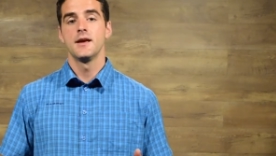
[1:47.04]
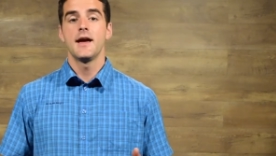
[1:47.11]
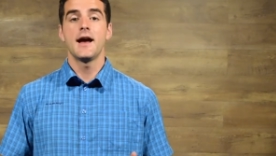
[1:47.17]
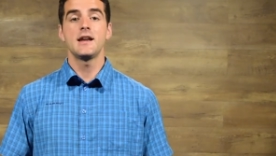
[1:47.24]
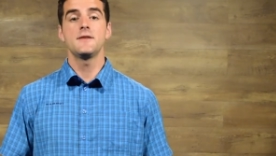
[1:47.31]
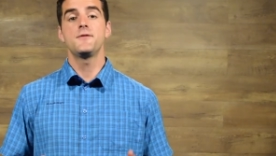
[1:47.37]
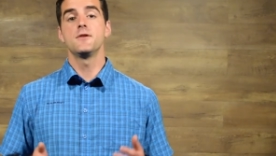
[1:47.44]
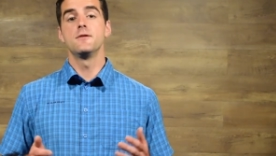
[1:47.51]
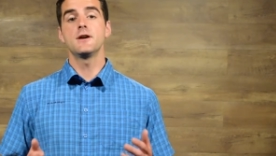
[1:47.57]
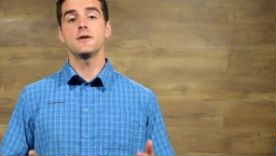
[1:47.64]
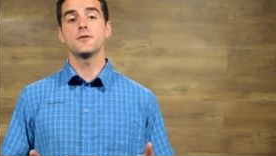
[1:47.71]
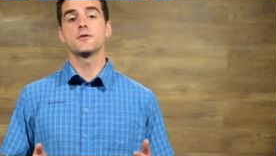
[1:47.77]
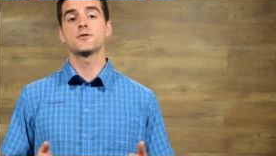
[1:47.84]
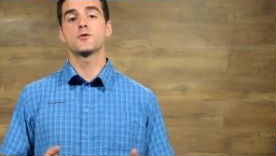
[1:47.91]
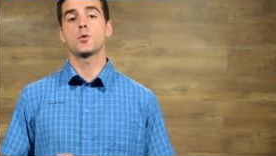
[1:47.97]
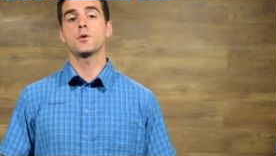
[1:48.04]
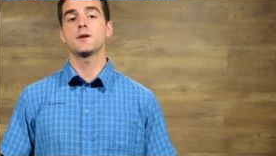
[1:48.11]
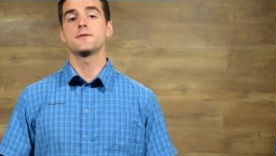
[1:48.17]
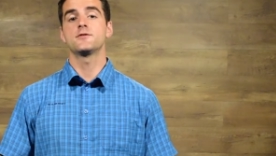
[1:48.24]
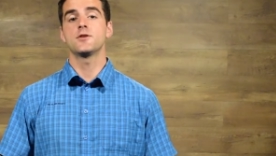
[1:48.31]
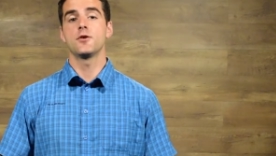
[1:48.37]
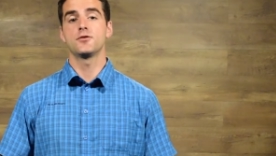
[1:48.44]
And if you look at the story
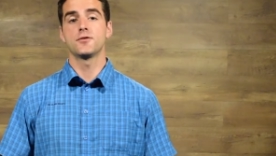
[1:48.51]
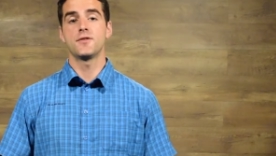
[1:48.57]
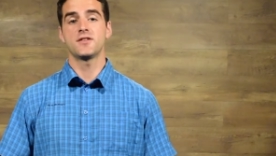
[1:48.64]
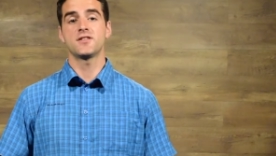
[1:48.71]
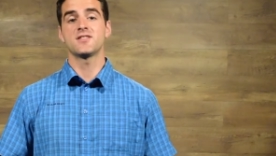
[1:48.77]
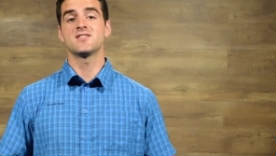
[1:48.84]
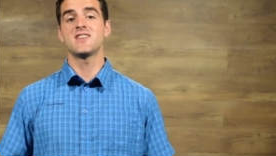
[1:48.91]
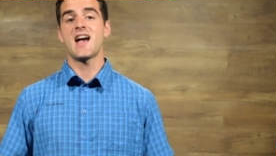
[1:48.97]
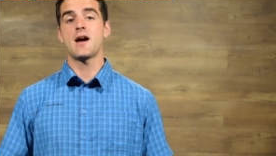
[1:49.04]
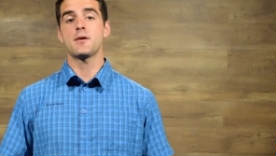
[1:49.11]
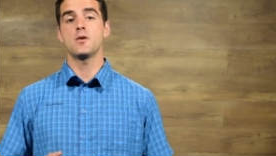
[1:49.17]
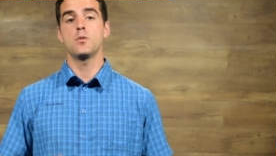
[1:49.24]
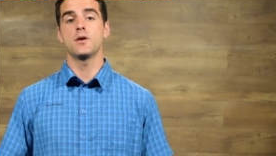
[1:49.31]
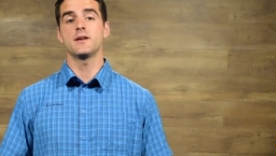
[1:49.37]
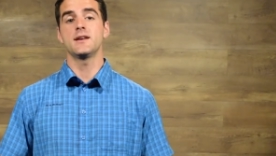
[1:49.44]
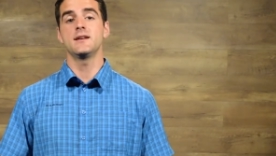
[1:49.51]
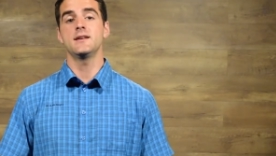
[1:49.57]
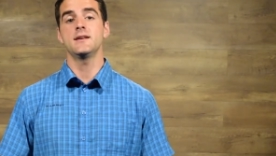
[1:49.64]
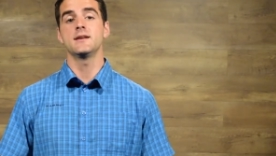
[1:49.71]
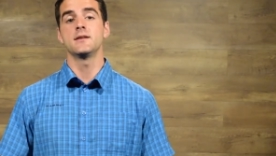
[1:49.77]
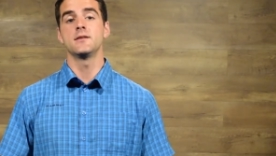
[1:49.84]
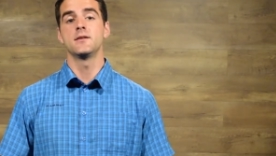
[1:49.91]
of Joseph, that's exactly what he
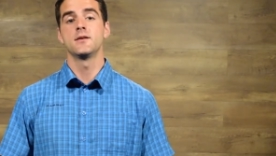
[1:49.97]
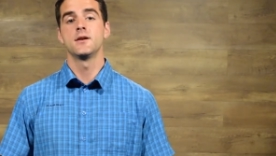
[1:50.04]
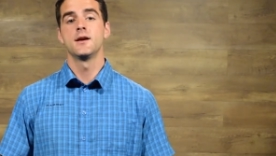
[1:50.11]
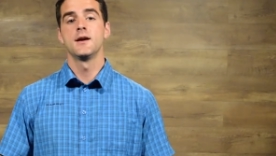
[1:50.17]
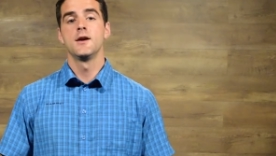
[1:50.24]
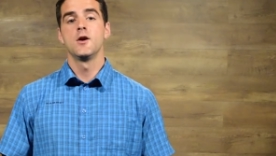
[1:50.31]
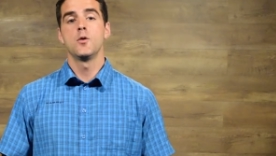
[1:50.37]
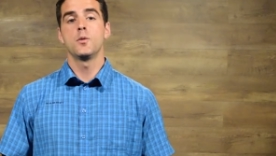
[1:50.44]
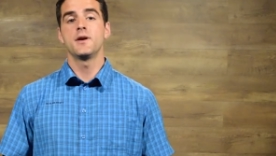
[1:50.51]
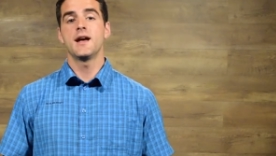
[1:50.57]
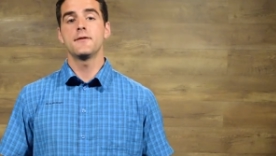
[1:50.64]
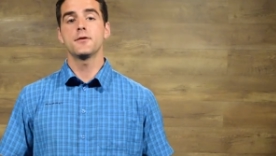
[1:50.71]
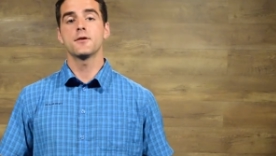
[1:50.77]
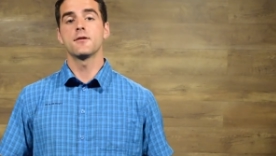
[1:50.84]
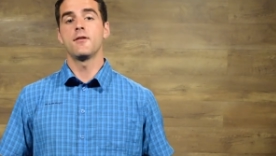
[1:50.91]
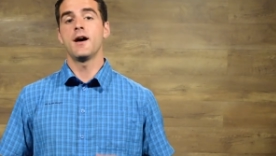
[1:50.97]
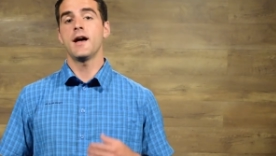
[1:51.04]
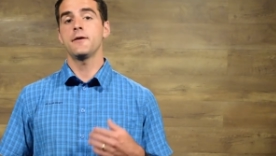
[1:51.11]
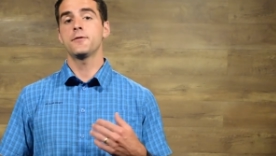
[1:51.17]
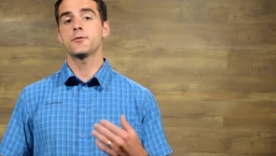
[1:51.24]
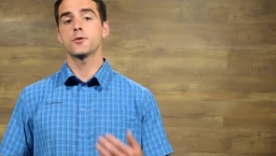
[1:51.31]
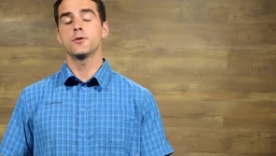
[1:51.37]
did. Whenever
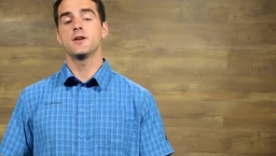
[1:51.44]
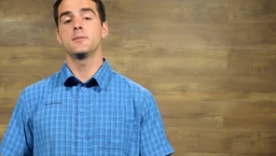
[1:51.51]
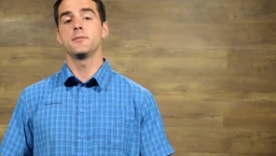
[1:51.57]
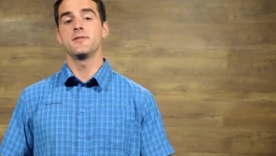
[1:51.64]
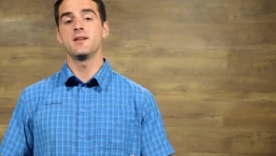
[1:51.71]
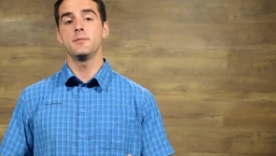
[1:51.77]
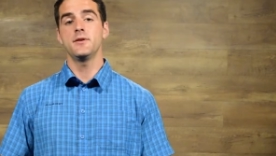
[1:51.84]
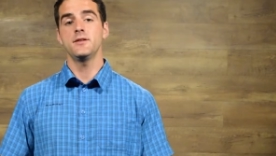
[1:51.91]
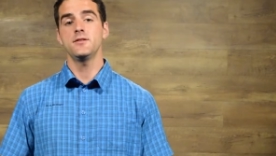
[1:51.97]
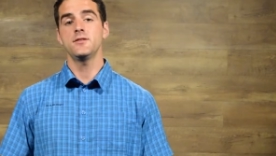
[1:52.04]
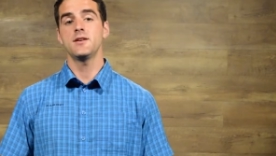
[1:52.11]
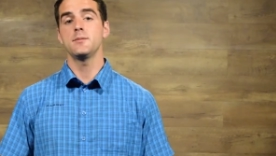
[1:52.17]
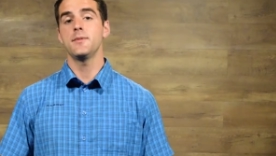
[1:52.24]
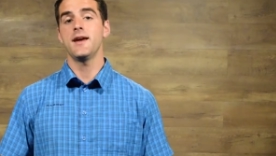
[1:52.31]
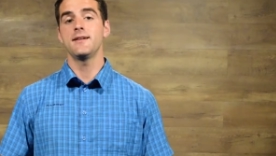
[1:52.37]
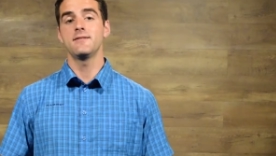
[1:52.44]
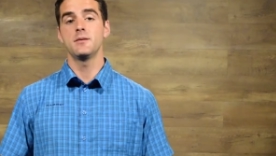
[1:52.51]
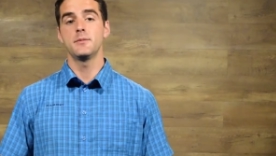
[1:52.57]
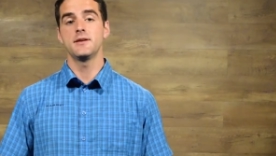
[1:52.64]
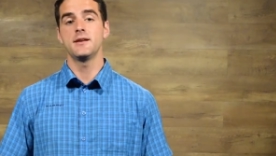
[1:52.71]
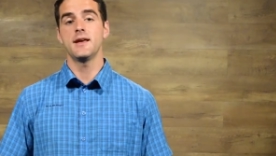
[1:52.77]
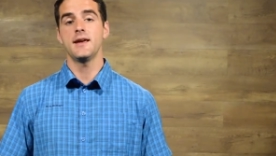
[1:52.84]
life threw him lemons, he made
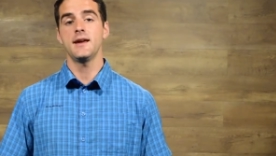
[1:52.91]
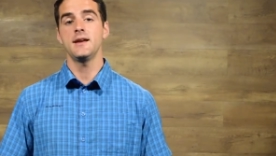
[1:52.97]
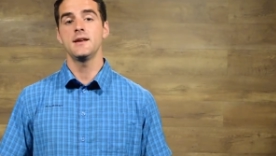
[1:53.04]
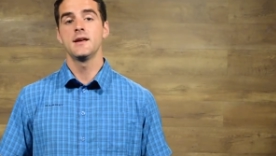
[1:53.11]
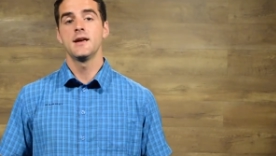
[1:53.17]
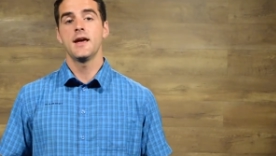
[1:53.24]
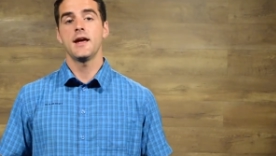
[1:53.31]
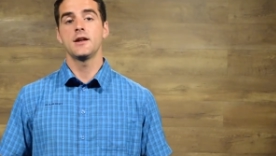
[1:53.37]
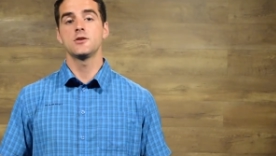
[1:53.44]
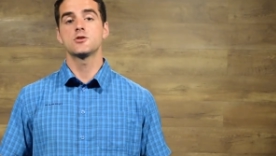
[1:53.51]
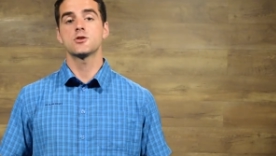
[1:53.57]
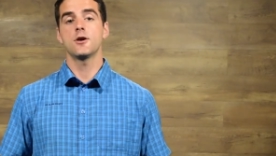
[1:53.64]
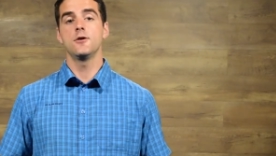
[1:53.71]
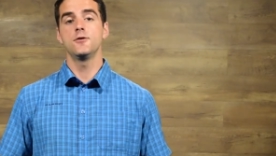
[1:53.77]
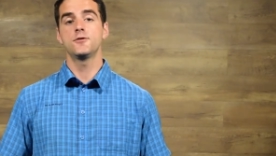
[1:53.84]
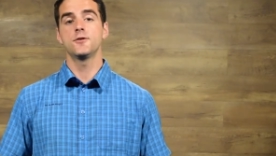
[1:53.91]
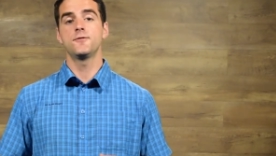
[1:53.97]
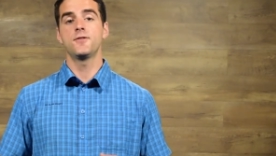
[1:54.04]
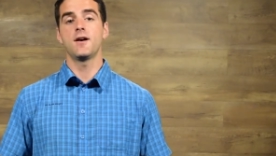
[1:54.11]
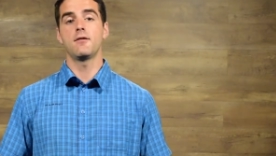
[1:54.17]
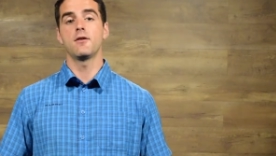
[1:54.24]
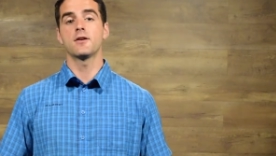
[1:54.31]
lemonade and chose to
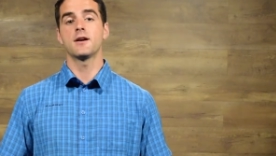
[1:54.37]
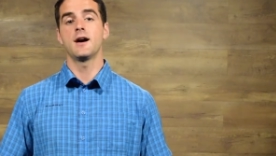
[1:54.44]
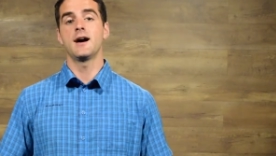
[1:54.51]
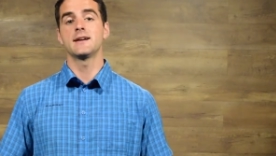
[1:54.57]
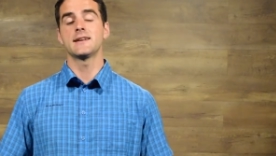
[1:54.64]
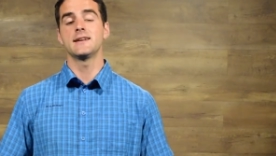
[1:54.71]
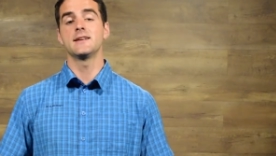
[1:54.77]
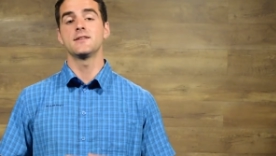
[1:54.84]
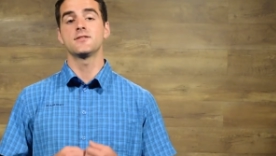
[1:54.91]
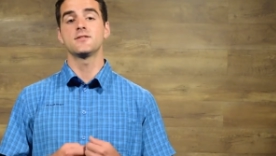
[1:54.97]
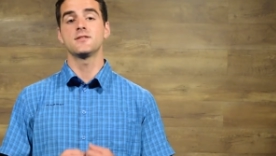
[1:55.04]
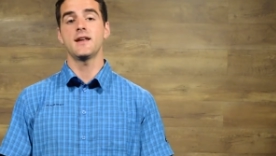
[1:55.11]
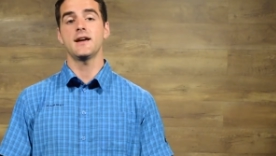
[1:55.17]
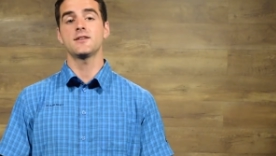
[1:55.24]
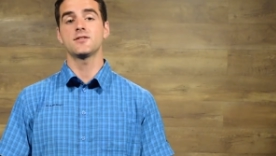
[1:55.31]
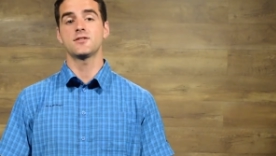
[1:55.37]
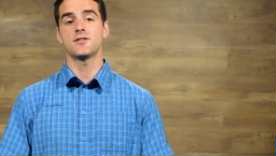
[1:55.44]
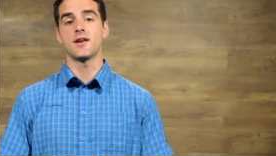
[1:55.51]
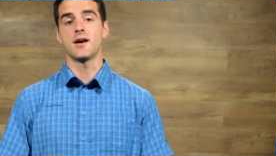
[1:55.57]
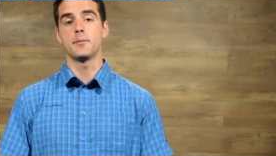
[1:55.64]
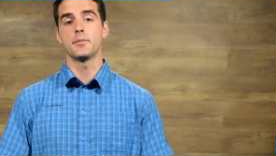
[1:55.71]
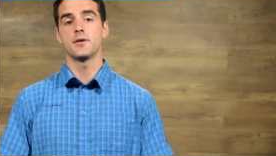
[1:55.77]
follow God in his next
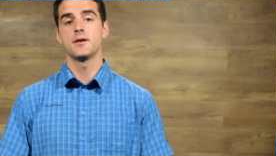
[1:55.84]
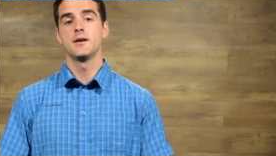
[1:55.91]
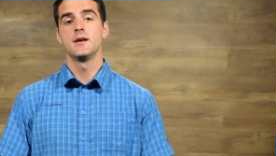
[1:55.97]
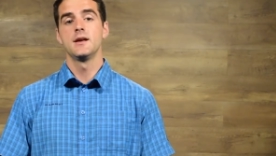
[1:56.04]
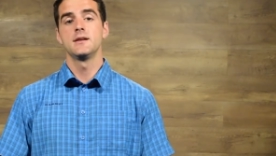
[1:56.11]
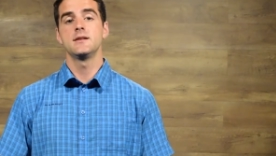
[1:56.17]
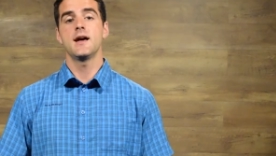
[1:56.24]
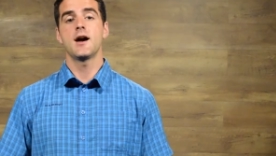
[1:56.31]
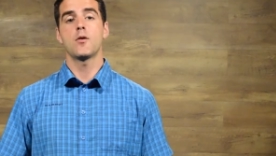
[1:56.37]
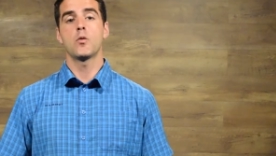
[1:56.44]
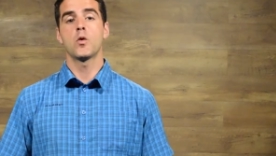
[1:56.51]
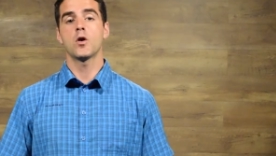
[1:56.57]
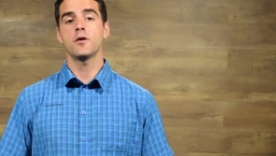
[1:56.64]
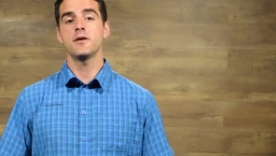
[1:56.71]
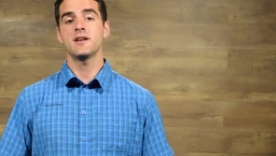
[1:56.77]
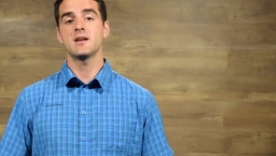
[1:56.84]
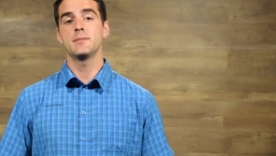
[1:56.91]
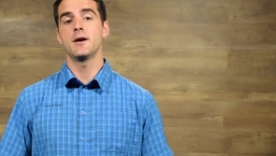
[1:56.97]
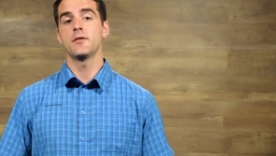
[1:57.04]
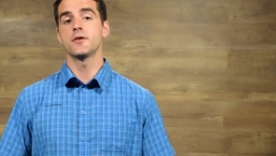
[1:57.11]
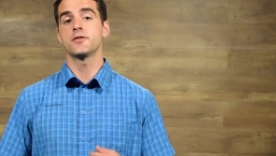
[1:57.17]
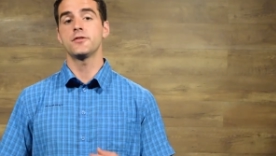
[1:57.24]
step not worrying
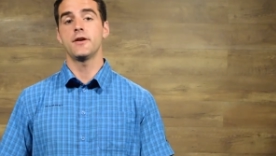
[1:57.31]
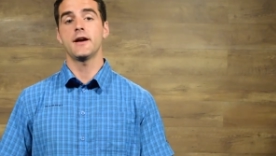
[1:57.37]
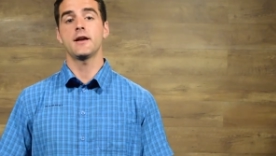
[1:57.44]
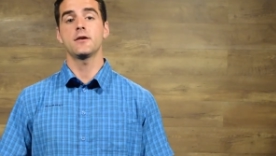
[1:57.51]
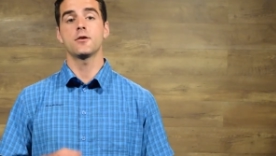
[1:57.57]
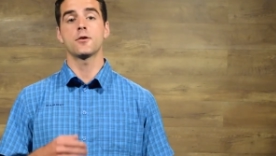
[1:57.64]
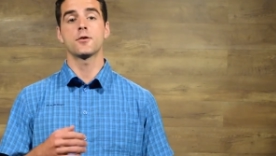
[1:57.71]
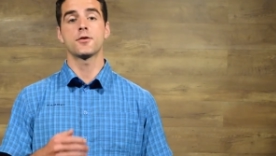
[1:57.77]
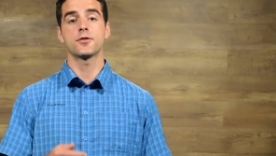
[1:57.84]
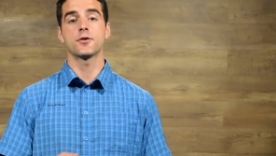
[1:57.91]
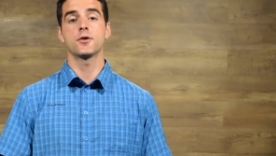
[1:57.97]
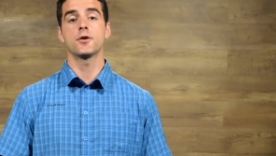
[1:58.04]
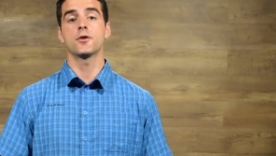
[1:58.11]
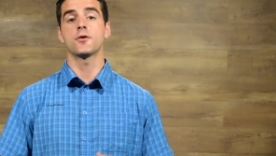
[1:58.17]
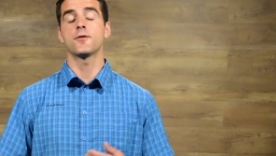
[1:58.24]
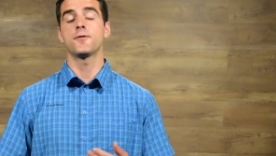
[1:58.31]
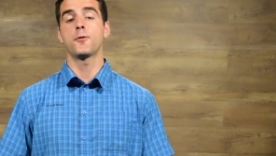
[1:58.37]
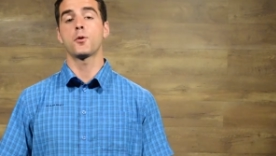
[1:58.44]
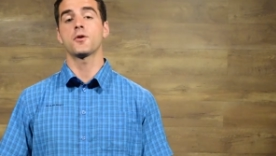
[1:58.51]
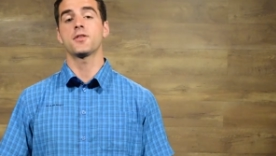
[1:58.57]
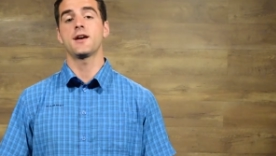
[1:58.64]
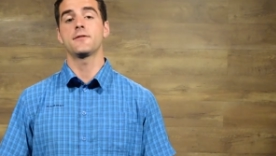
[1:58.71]
about the second or third or
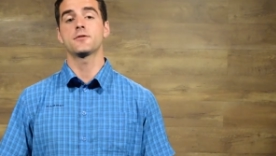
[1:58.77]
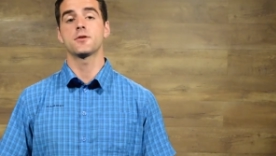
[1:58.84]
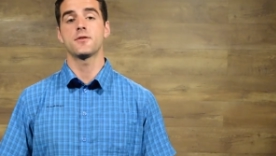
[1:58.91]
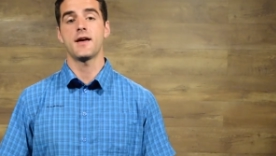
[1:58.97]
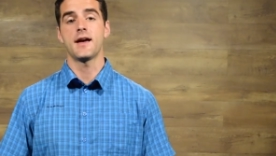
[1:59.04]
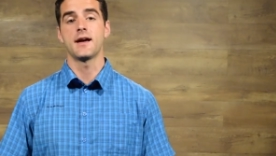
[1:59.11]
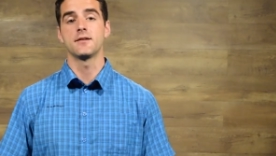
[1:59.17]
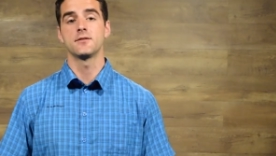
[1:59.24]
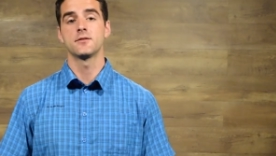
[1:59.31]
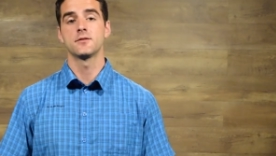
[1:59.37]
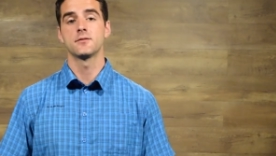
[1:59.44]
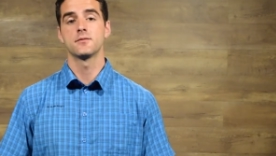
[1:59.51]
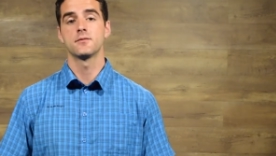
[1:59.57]
fourth after that.